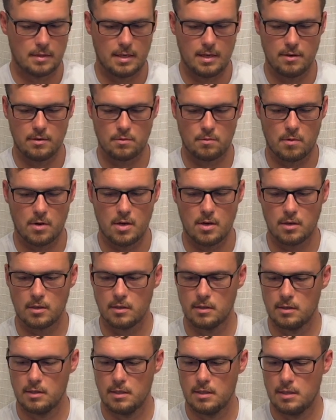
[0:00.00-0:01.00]
I was wrong.
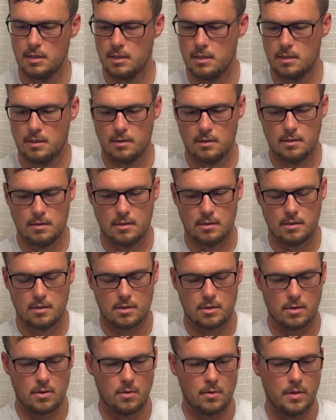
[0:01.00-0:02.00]

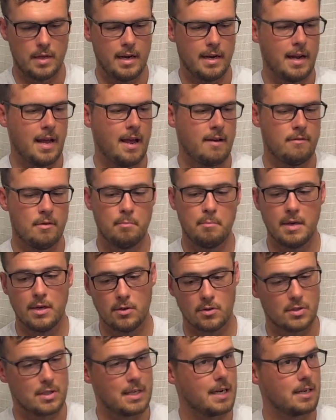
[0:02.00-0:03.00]
So they have a
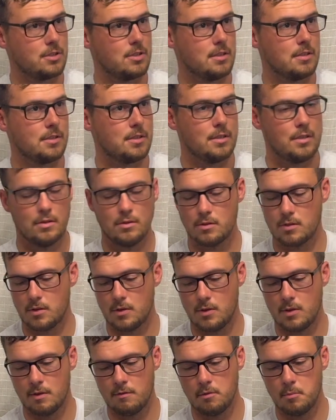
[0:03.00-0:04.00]
middle section too. So
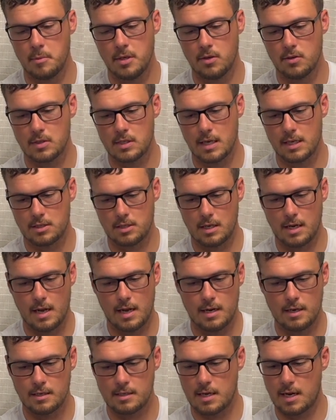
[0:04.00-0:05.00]
you have a middle section
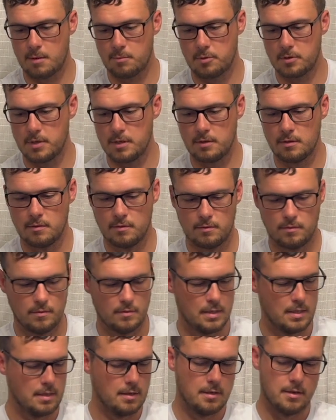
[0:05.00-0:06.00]
and a top one.
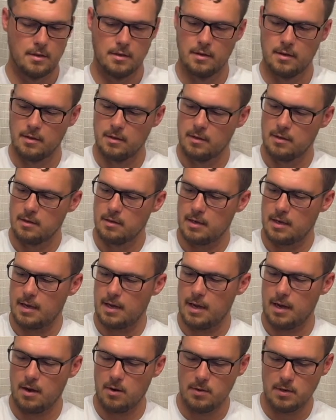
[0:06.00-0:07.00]

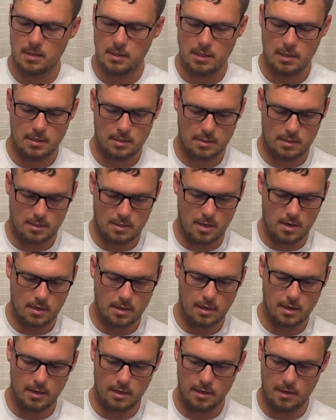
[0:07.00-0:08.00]
How is this stuck
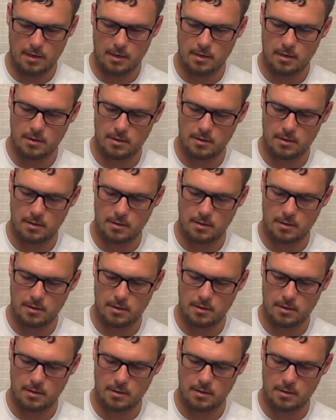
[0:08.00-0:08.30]
in here?